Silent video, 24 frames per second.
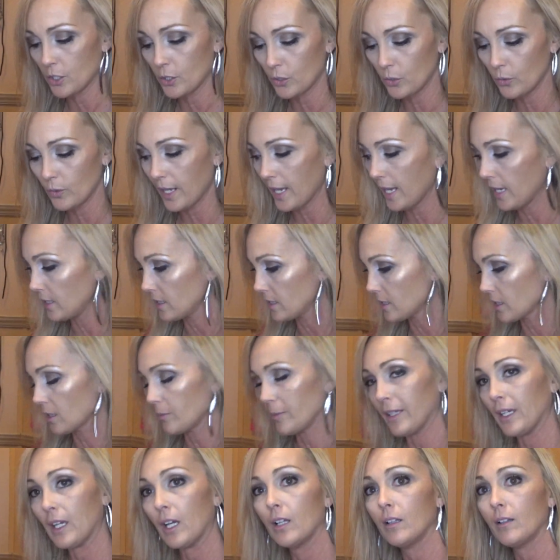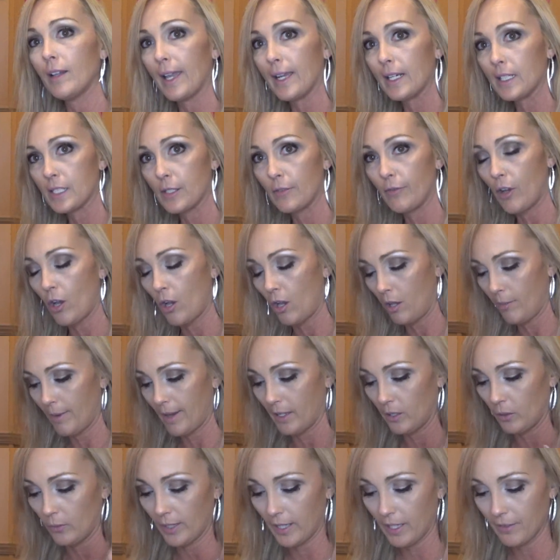today. This is going to be a collective haul, by
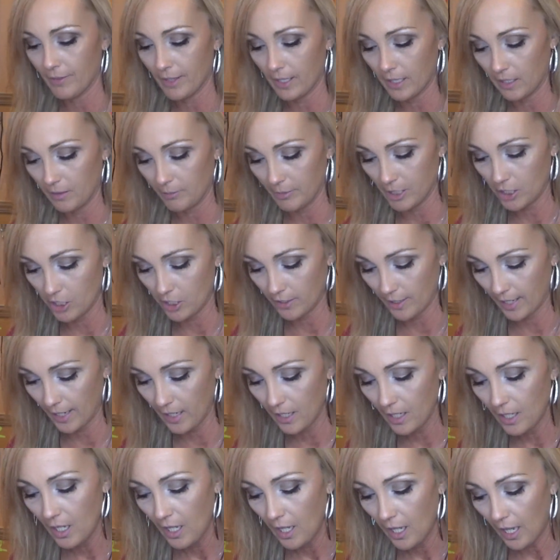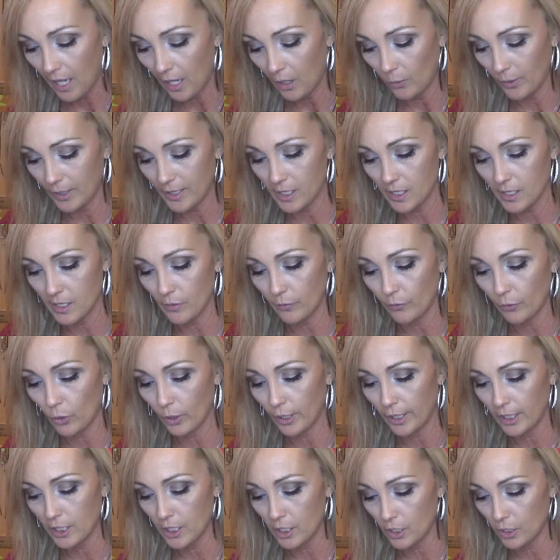the way, if I didn't mention that. I went to
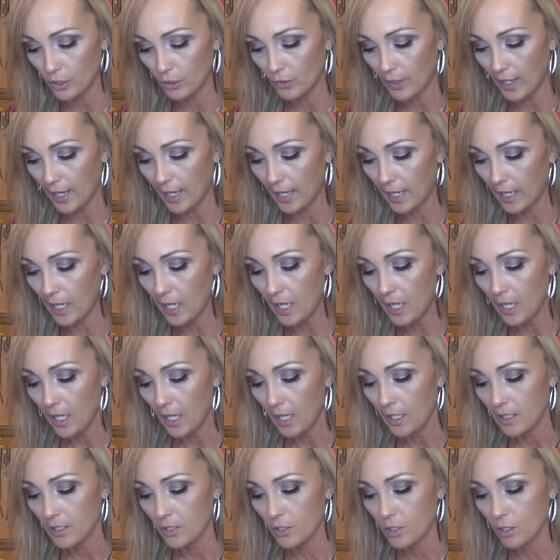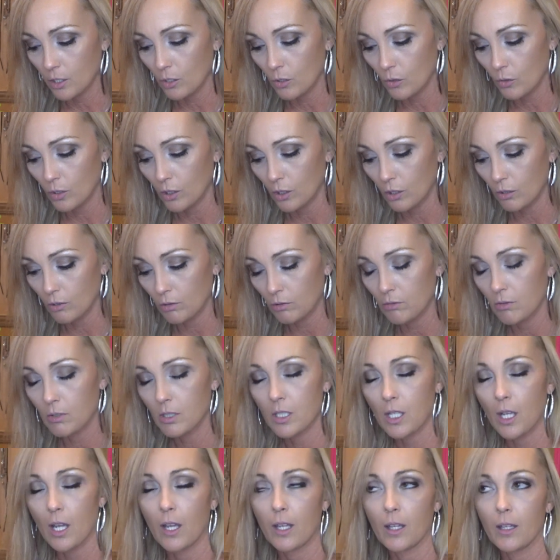Sephora today to
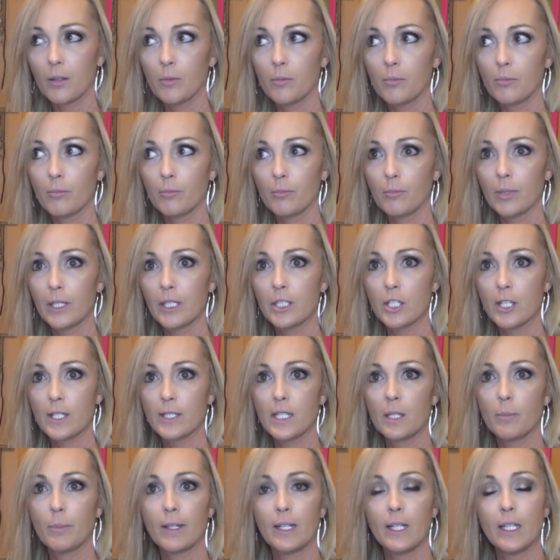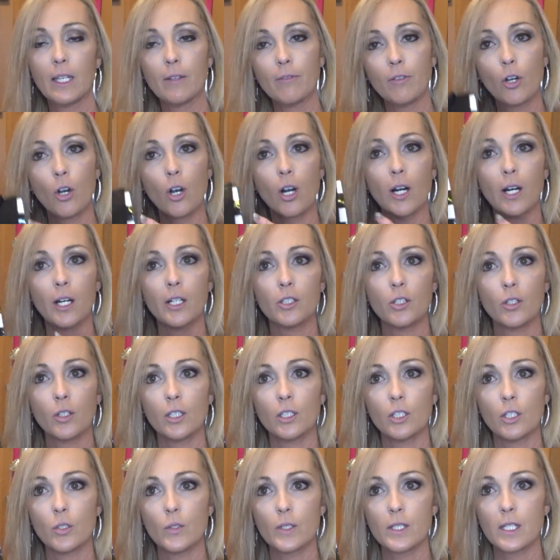use um, my JCPenney gift card. You
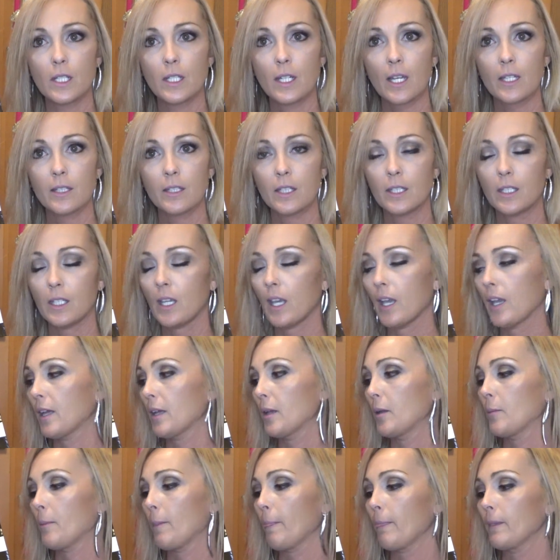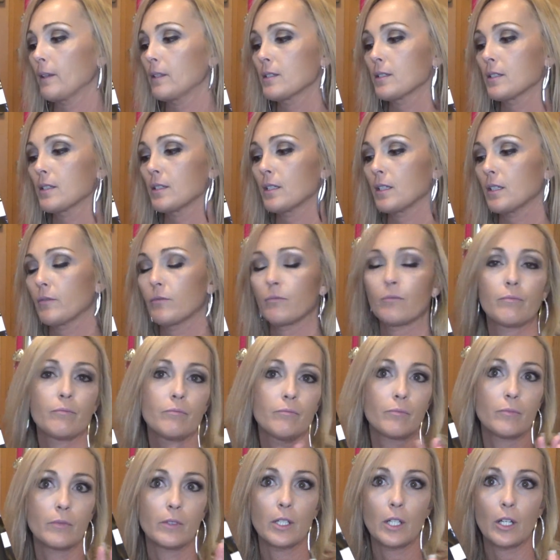can use it at the, um, if,
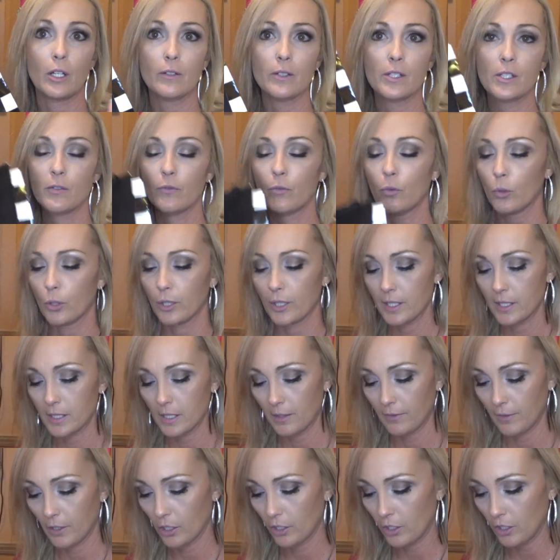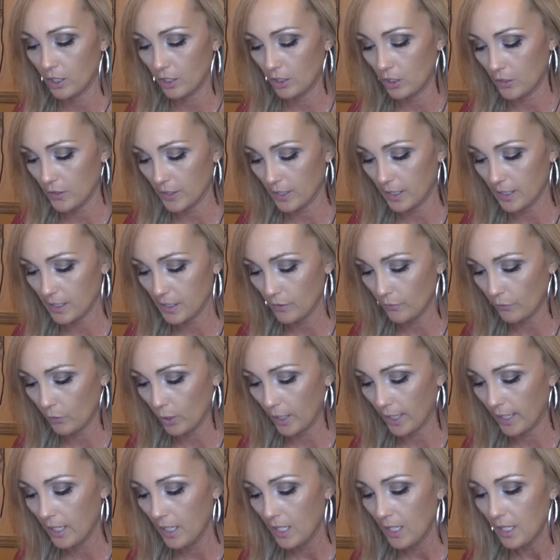you know, the is in there. You can use it at
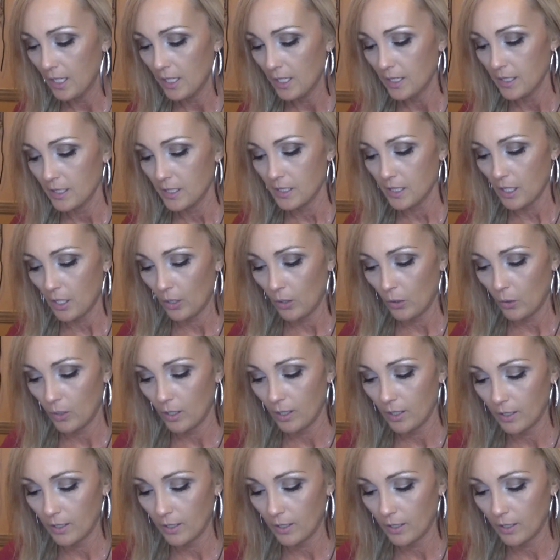Sephora. So